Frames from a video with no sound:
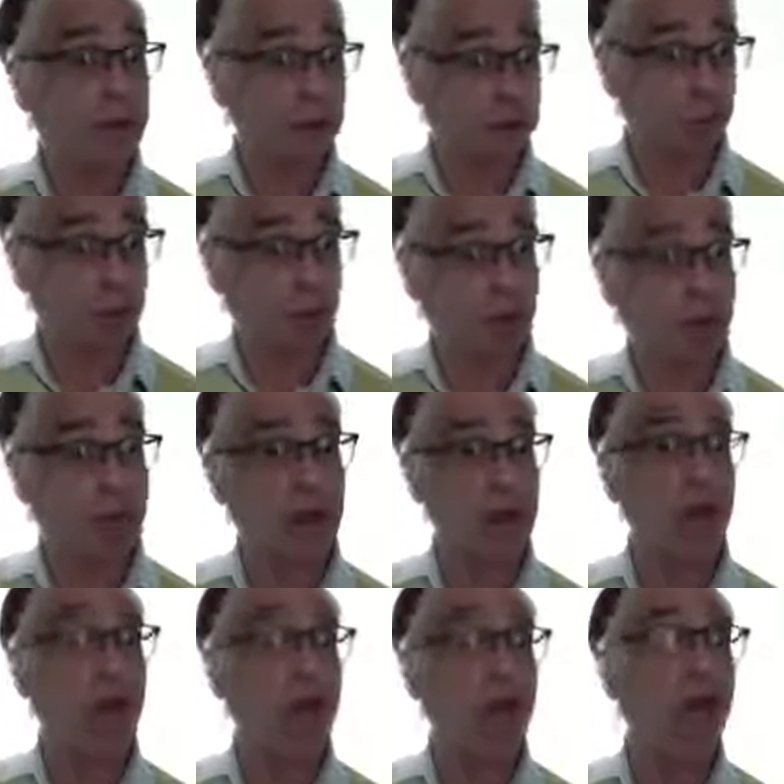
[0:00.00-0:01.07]
The work
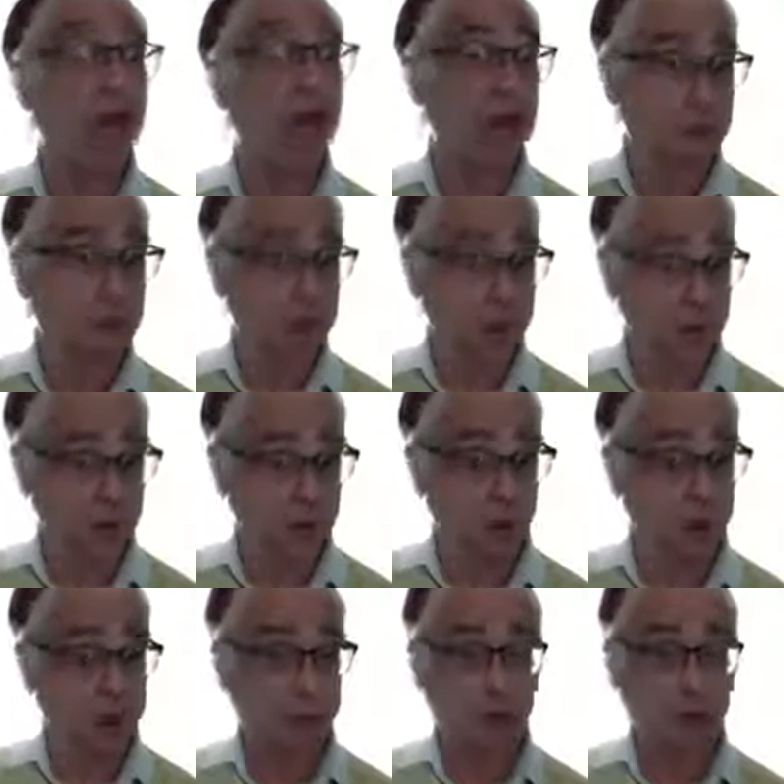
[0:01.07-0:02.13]
molecule is called